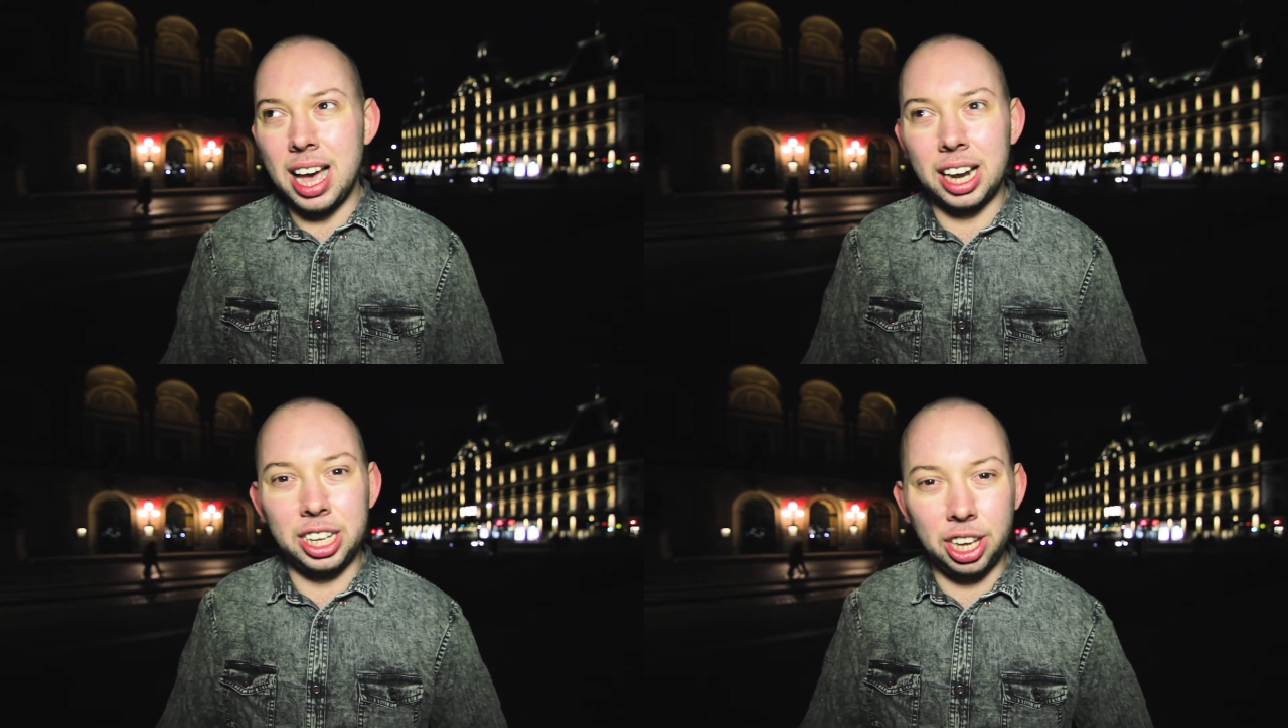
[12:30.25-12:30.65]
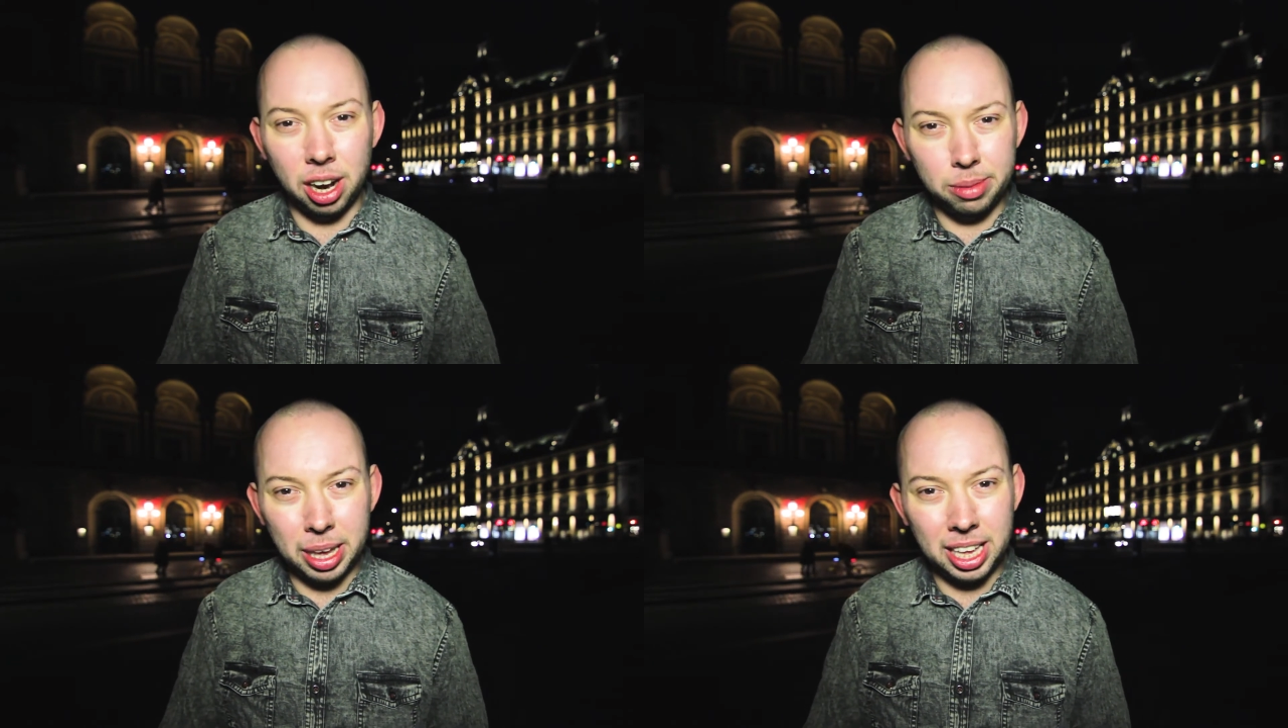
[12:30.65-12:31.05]
And you
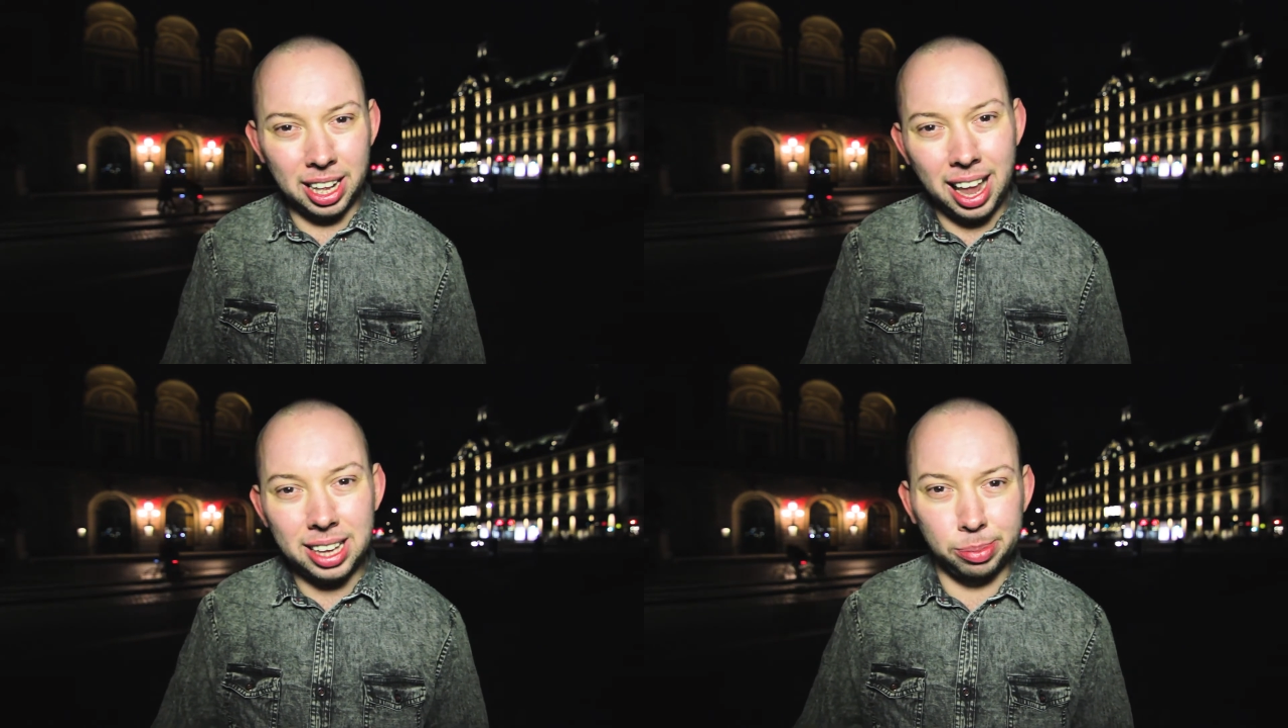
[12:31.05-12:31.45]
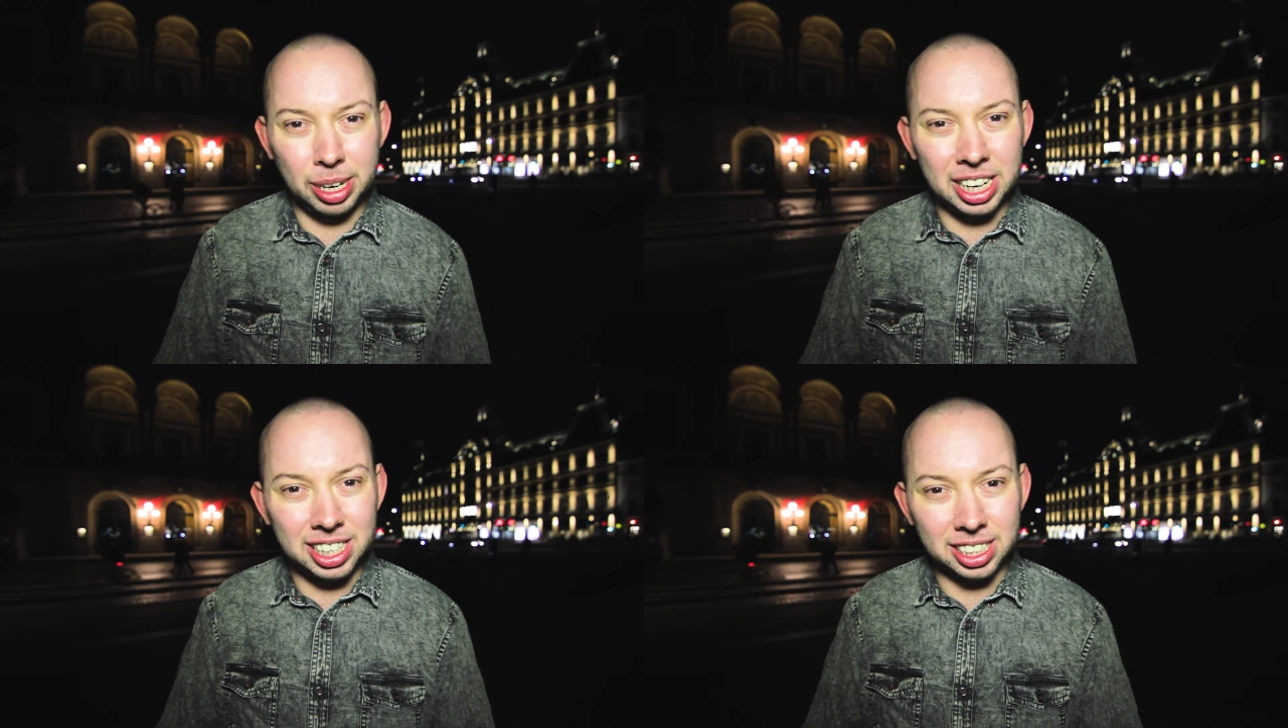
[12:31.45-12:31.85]
got to make last
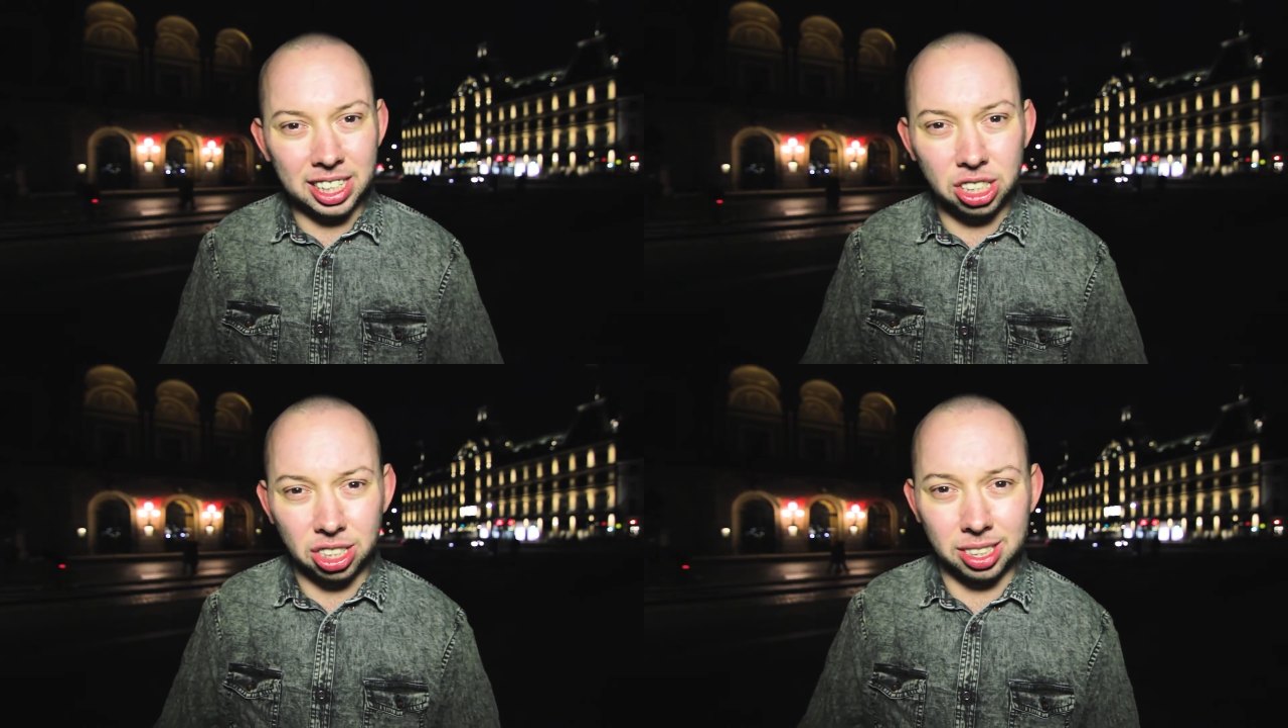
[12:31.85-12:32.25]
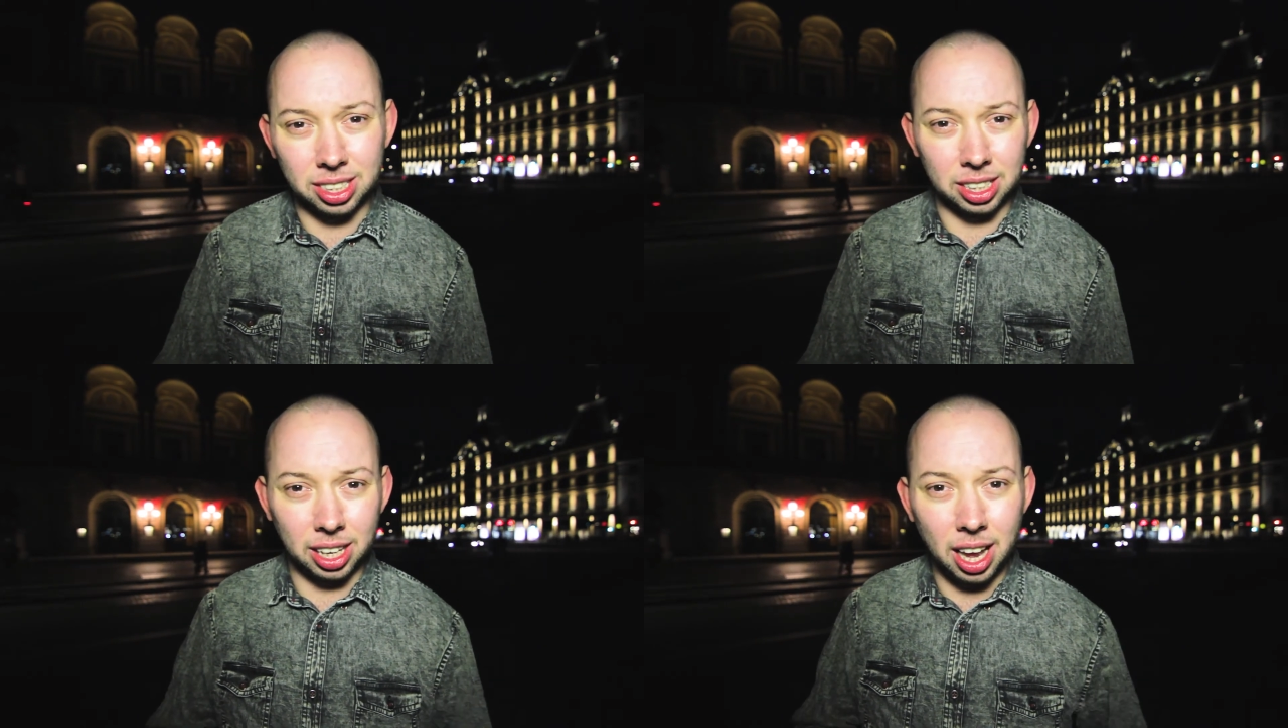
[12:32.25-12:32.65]
minute
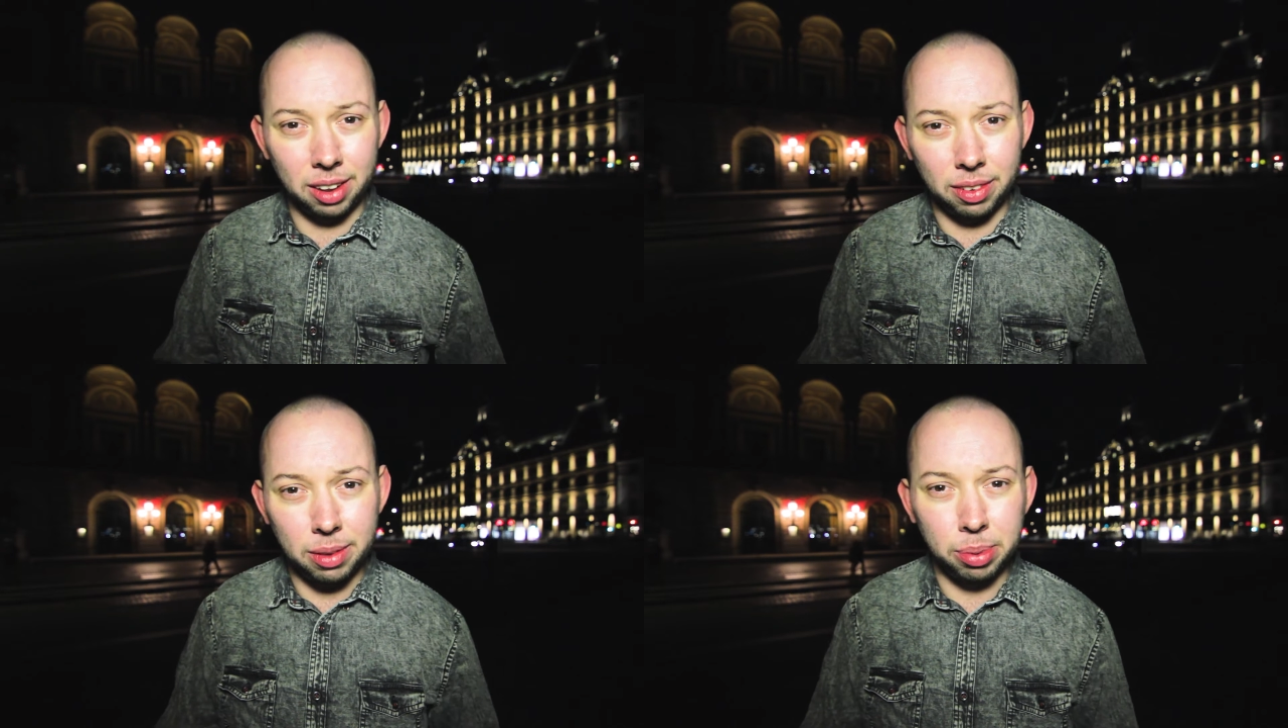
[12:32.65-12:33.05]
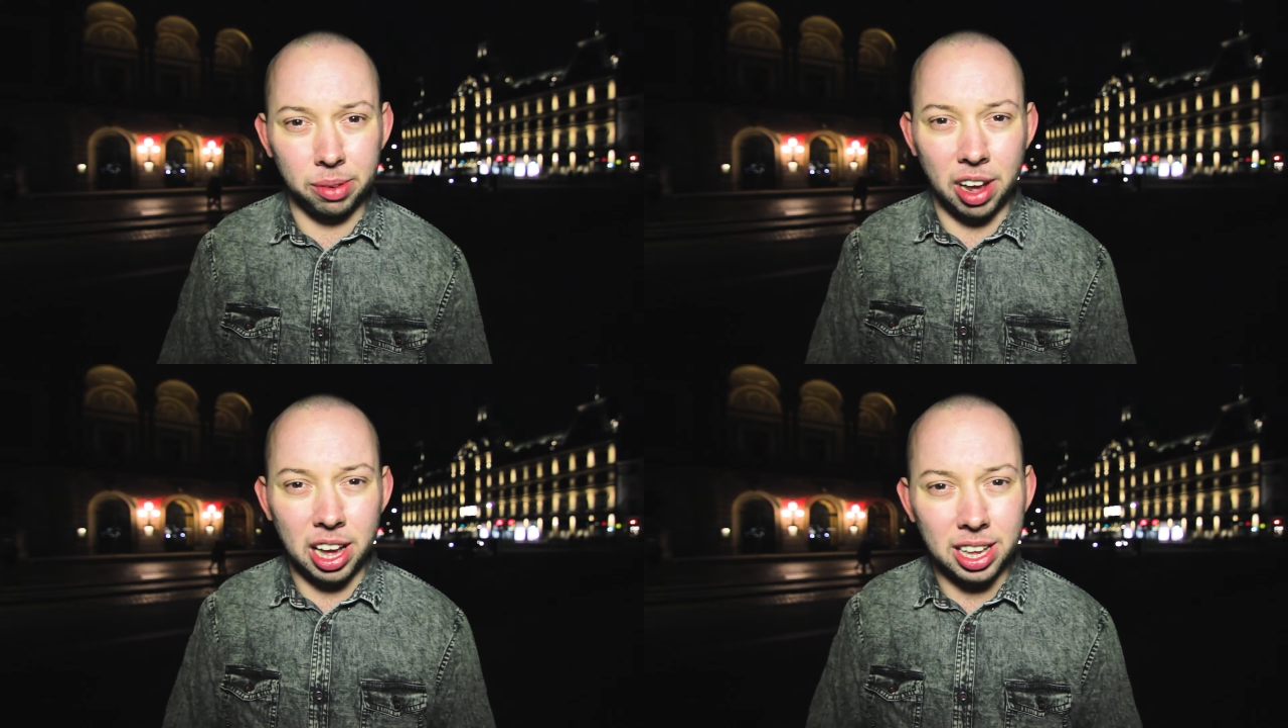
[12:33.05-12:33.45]
decisions and kind of
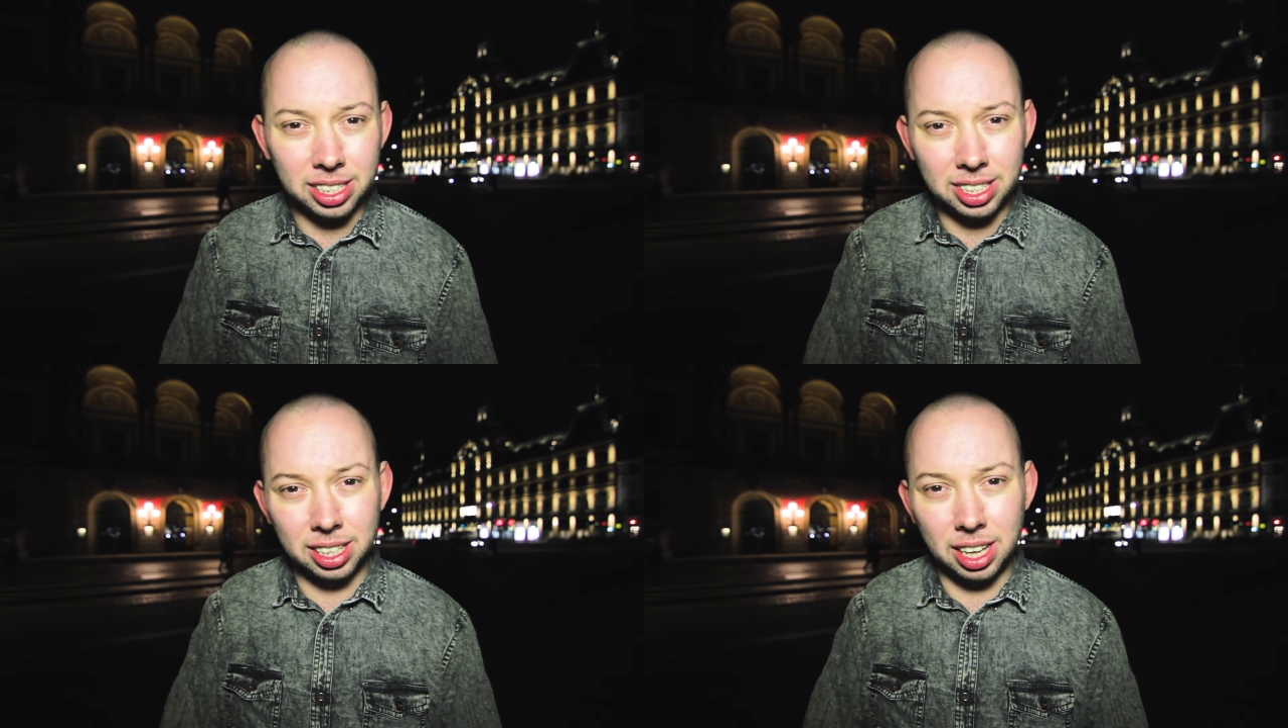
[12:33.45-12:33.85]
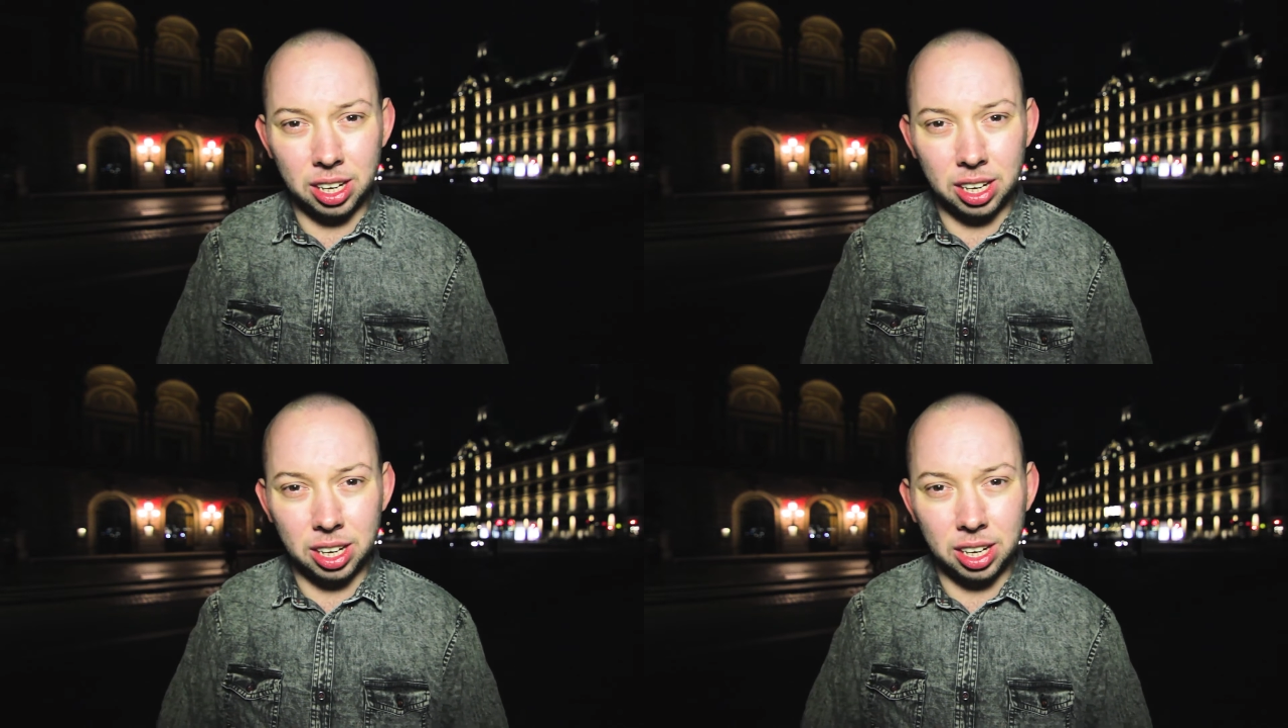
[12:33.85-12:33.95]
improvise